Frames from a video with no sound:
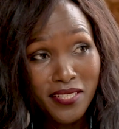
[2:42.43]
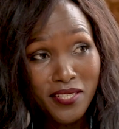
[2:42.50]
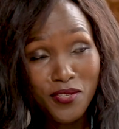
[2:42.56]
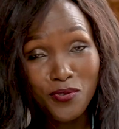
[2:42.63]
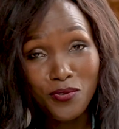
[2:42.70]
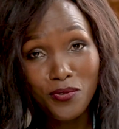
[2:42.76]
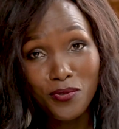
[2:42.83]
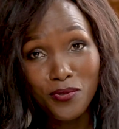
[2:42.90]

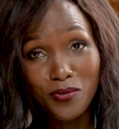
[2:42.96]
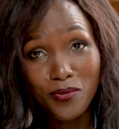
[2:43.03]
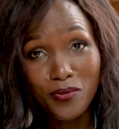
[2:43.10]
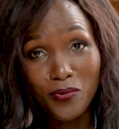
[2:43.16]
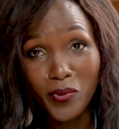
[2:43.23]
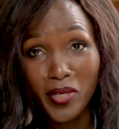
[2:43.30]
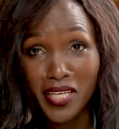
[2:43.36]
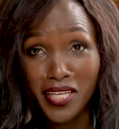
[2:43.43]
to
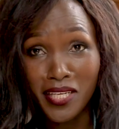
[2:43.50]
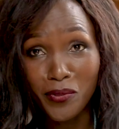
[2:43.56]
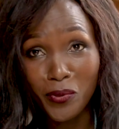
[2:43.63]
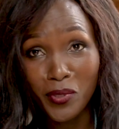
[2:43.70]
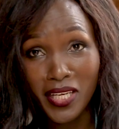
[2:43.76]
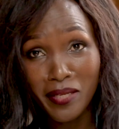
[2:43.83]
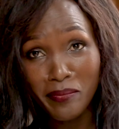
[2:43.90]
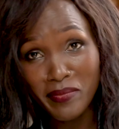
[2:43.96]
one and
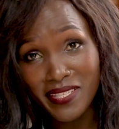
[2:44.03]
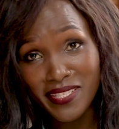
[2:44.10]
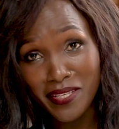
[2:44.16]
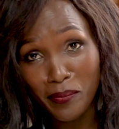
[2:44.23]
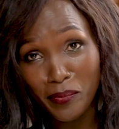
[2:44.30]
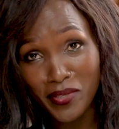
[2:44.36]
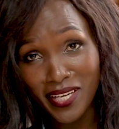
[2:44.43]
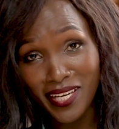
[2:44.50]
only
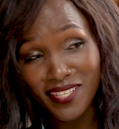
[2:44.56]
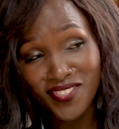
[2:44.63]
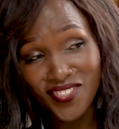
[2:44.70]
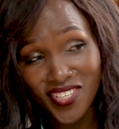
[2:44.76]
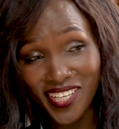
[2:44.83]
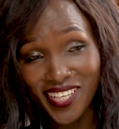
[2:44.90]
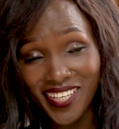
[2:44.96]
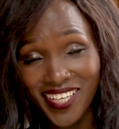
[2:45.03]
Mr.
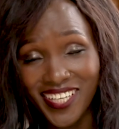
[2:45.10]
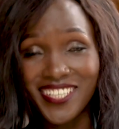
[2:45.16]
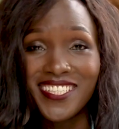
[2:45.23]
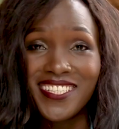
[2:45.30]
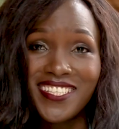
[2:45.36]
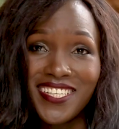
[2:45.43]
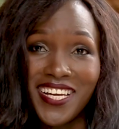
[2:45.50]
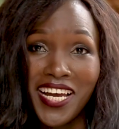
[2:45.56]
Muyanja,
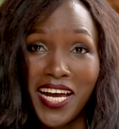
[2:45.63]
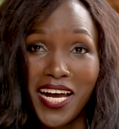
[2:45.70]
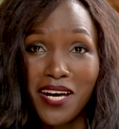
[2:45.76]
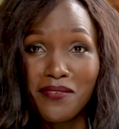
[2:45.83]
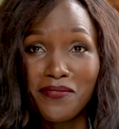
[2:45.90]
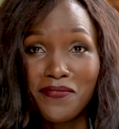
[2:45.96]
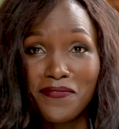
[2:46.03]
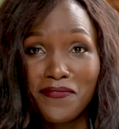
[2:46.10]
and I
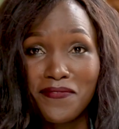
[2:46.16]
have